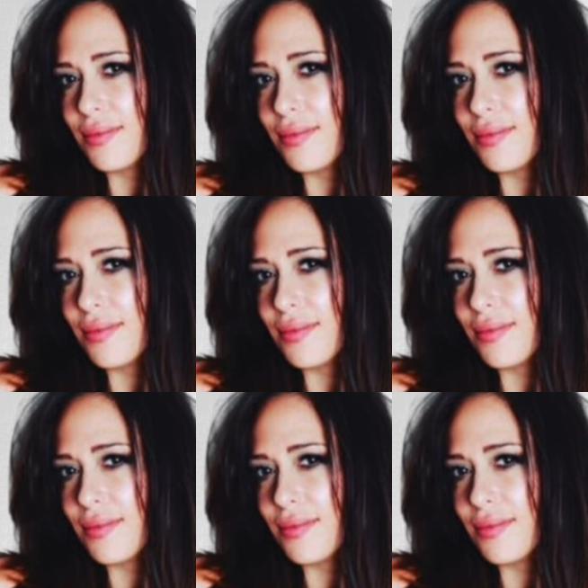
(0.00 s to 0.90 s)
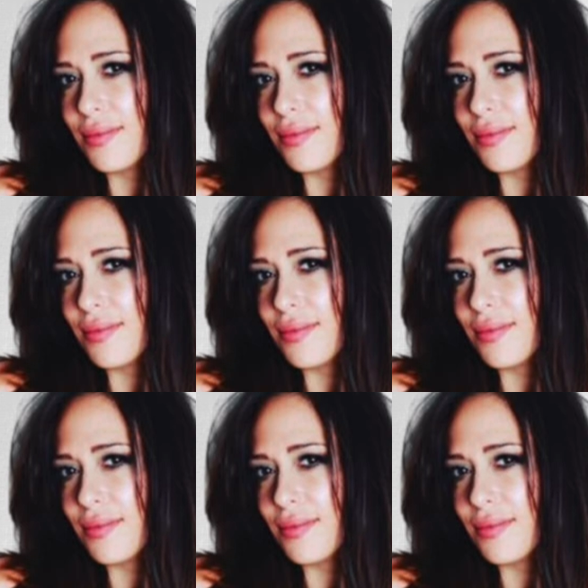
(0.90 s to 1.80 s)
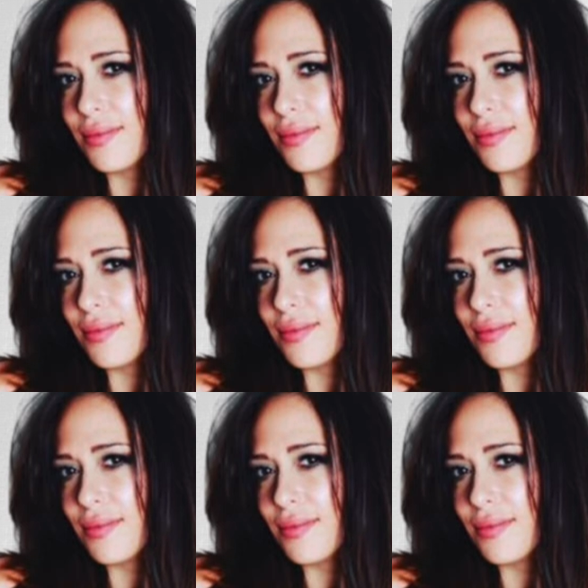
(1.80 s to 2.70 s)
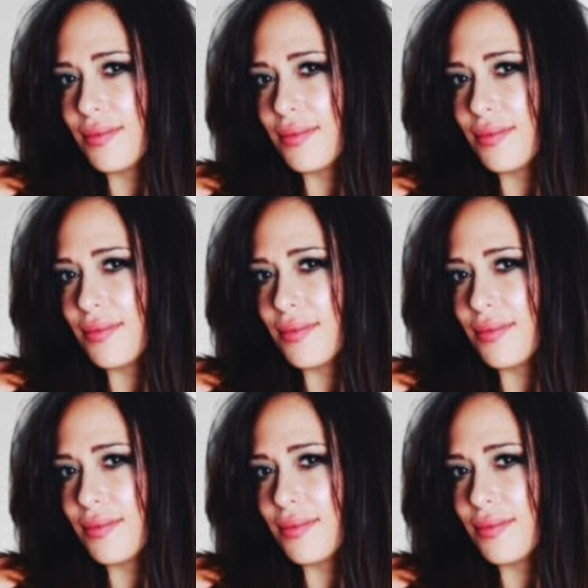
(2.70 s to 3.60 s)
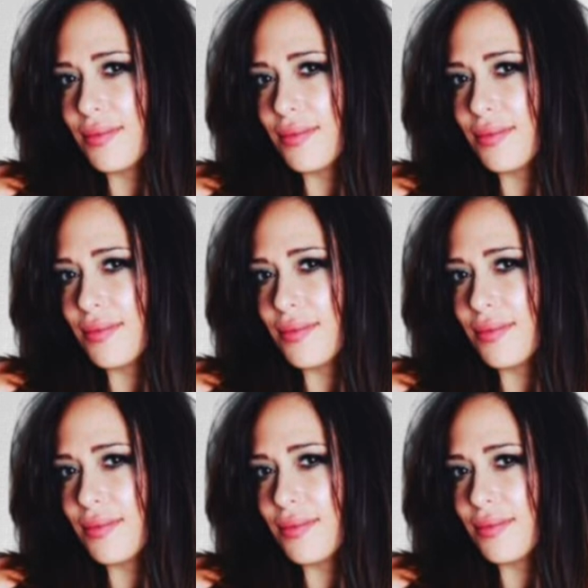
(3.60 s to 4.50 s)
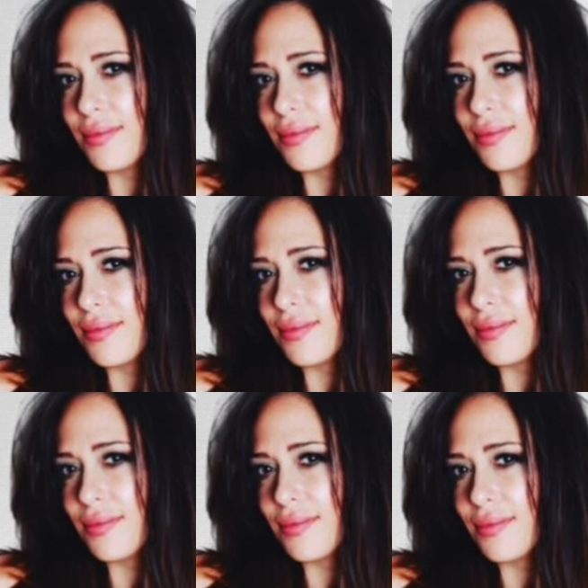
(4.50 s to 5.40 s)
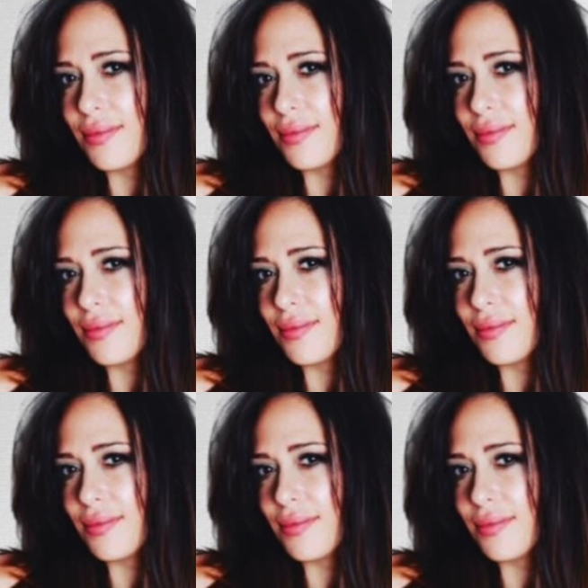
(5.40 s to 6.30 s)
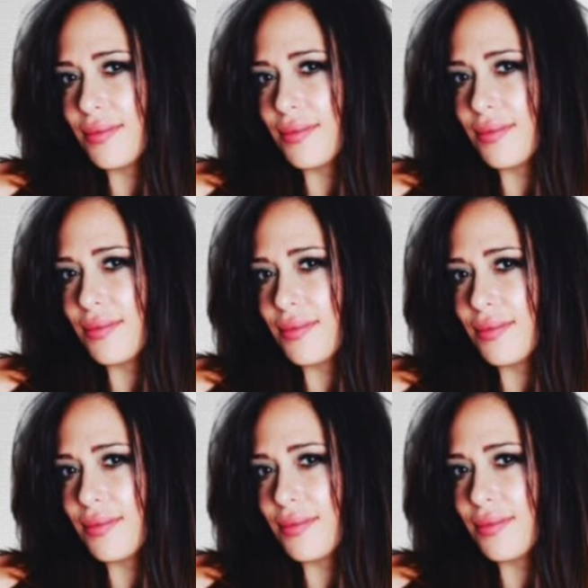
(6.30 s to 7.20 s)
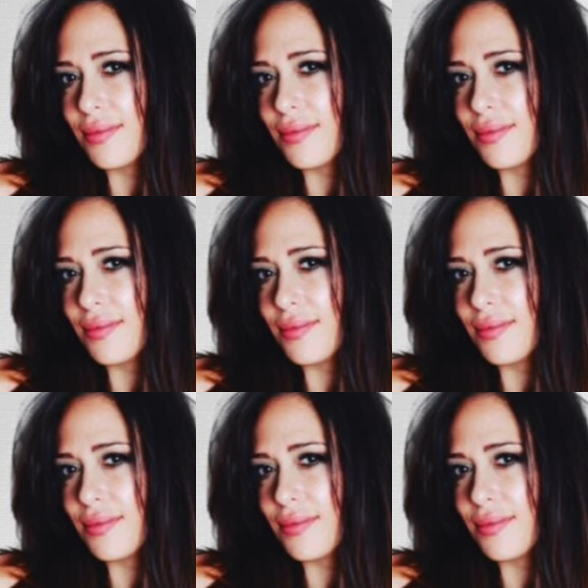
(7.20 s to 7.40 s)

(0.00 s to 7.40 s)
This person isn't speaking.